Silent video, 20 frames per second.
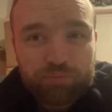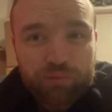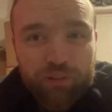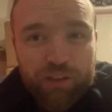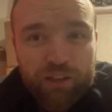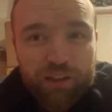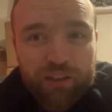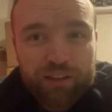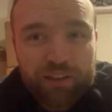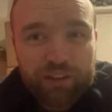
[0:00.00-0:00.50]

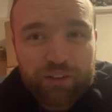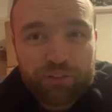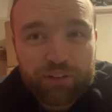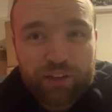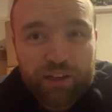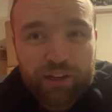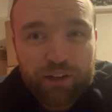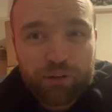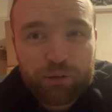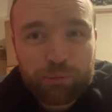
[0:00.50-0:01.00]
I think if
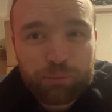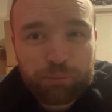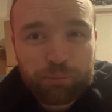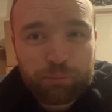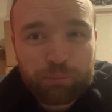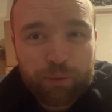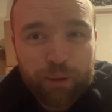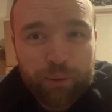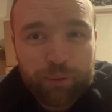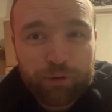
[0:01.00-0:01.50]
he'll
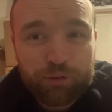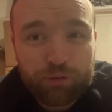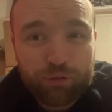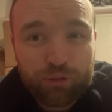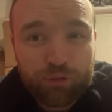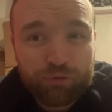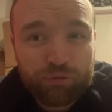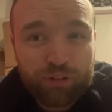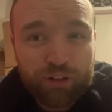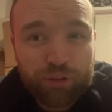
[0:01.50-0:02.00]
maybe
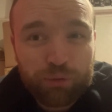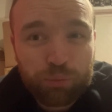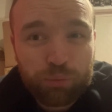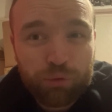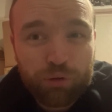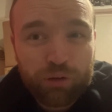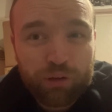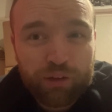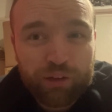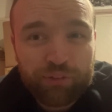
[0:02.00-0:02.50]
struggle in race
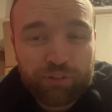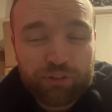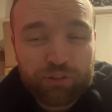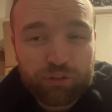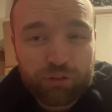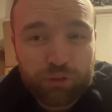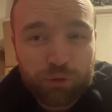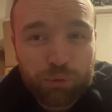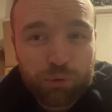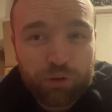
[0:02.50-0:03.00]
one, if he
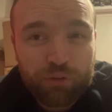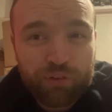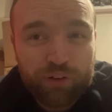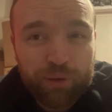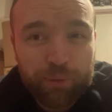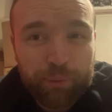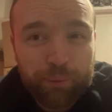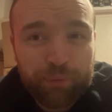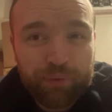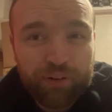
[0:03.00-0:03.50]
struggles in qualifying,
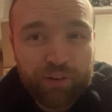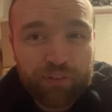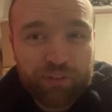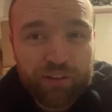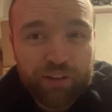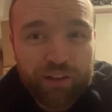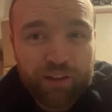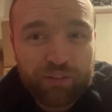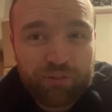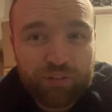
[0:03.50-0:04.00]
he'll be further
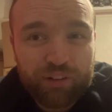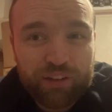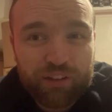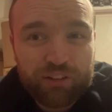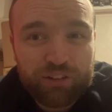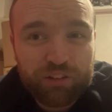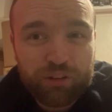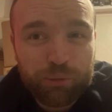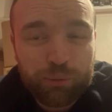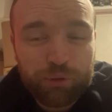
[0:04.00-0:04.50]
down. Race
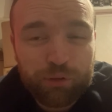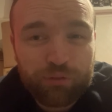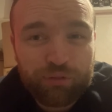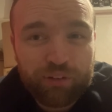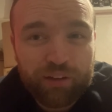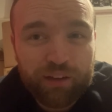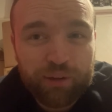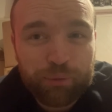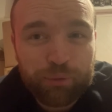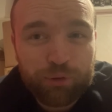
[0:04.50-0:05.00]
two and
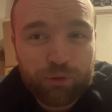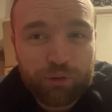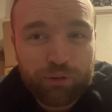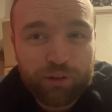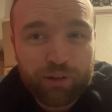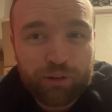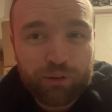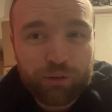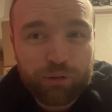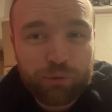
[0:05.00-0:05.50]
three, I'm sure
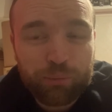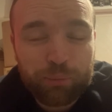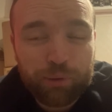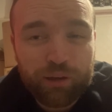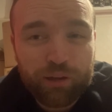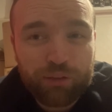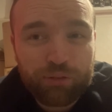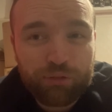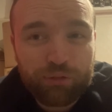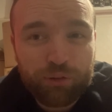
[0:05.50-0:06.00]
he'll come
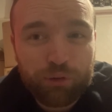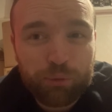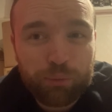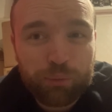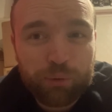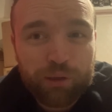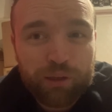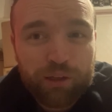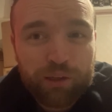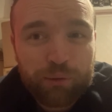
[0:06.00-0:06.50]
back through
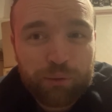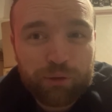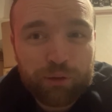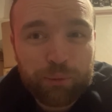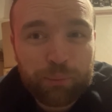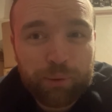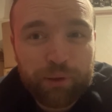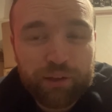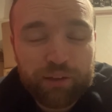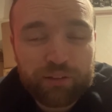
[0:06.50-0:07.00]
with the
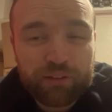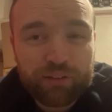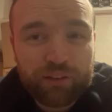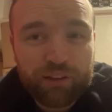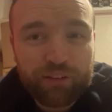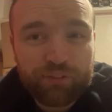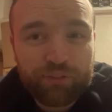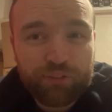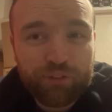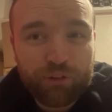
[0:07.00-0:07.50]
pace of
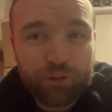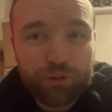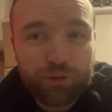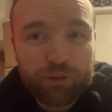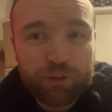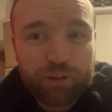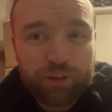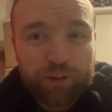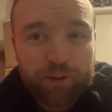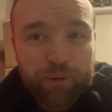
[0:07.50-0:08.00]
that Ford.